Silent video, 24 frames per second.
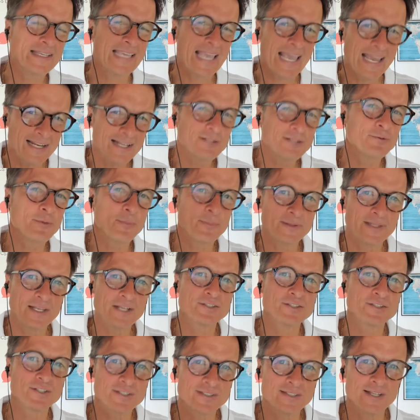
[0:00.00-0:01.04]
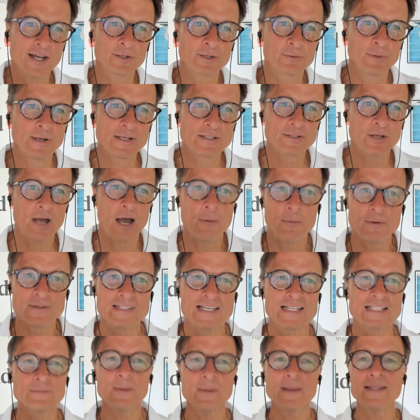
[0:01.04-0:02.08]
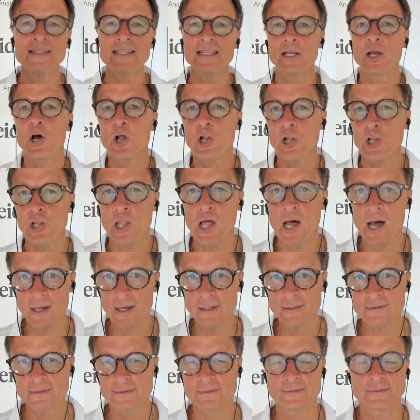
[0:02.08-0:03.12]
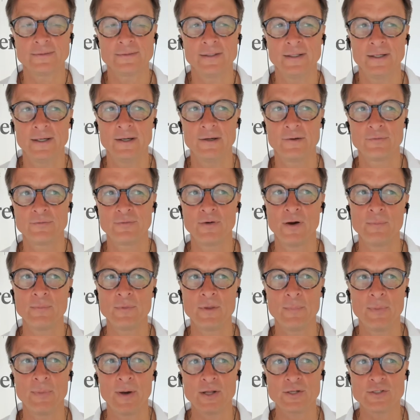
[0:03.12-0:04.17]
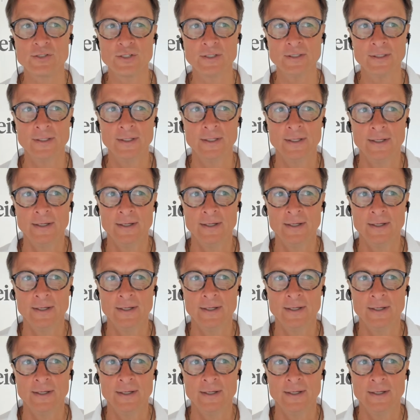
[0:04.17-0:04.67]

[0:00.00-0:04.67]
Canada's reputation is not great. So I was expecting a lot from the budget.